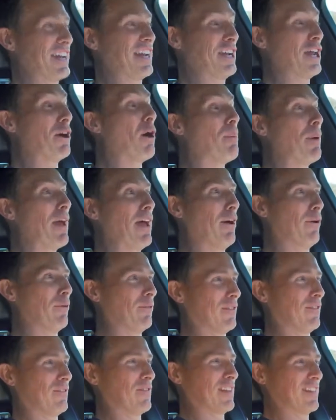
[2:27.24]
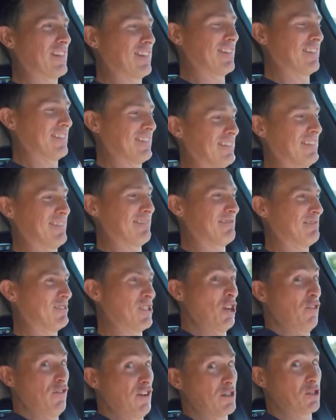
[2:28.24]
are you going to do uphill?
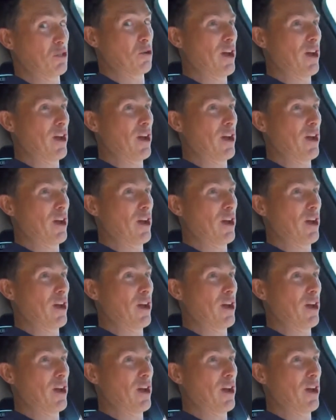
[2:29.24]
Still feels